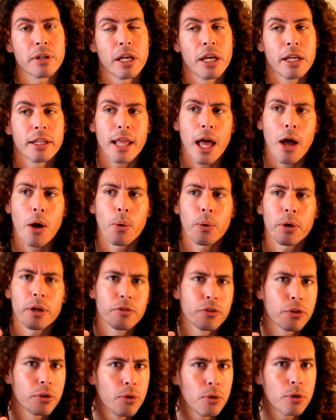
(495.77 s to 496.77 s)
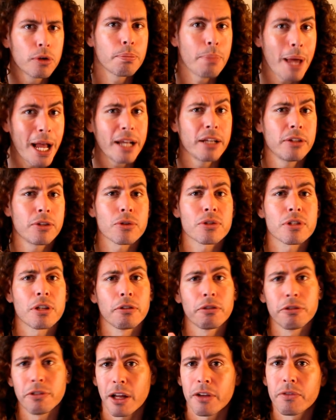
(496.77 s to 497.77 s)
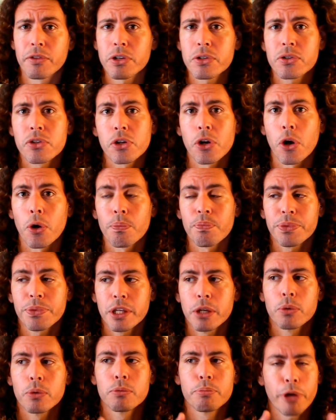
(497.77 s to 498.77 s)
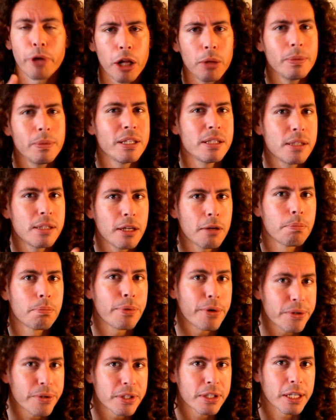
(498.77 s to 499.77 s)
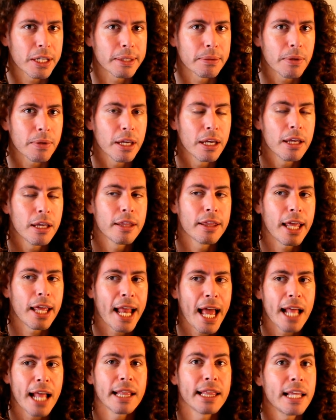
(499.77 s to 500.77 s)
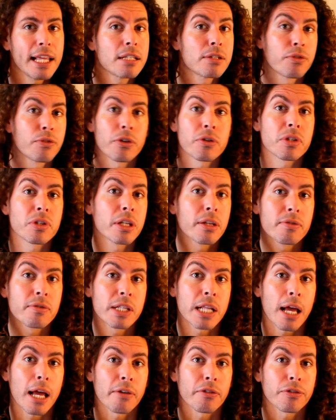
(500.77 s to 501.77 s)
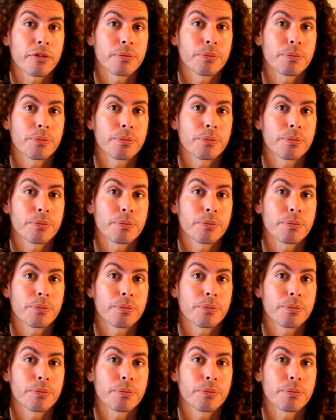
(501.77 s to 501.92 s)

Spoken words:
Now, if you look back at yourself 5 years ago, you would probably see a person that had less fears in his life.